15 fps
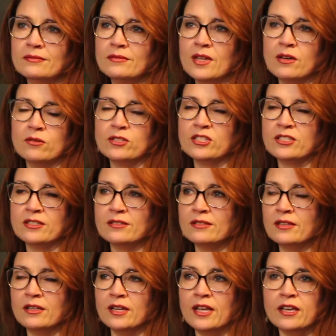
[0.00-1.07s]
It was just
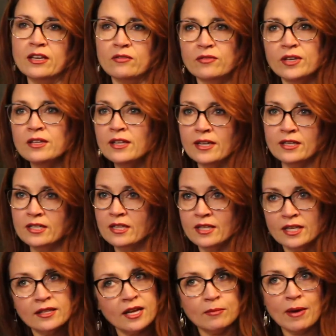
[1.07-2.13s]
an icky feeling to
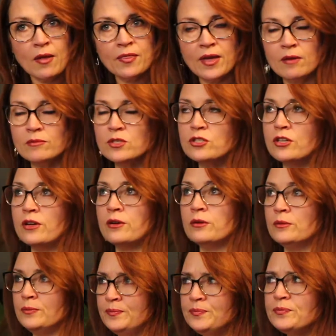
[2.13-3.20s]
think that about them.
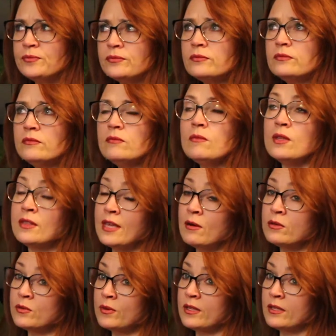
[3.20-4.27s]
So that
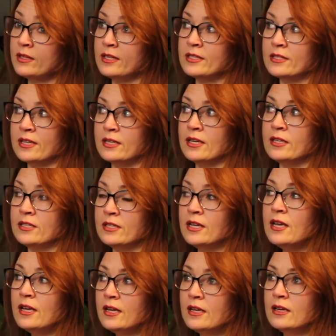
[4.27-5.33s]
was one of the things that
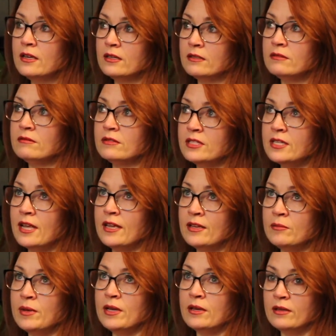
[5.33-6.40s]
it's
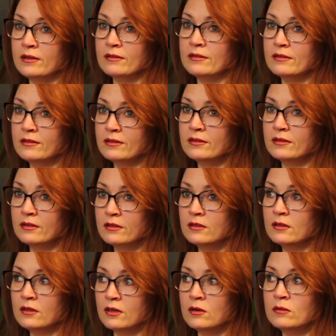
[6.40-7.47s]
taken me
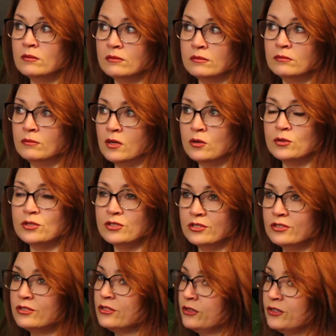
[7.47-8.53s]
almost
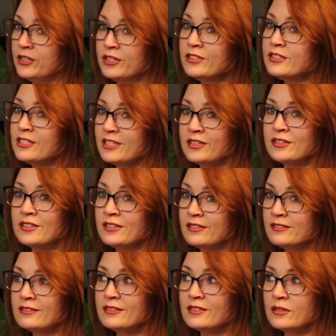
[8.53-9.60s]
2 years here
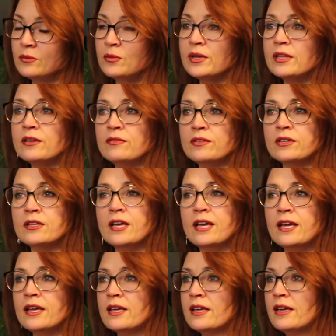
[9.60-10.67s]
to really feel
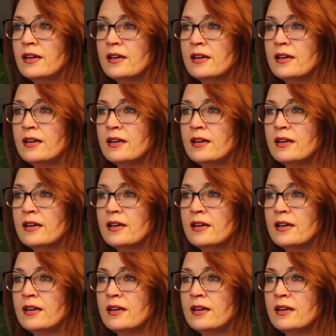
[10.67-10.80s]
like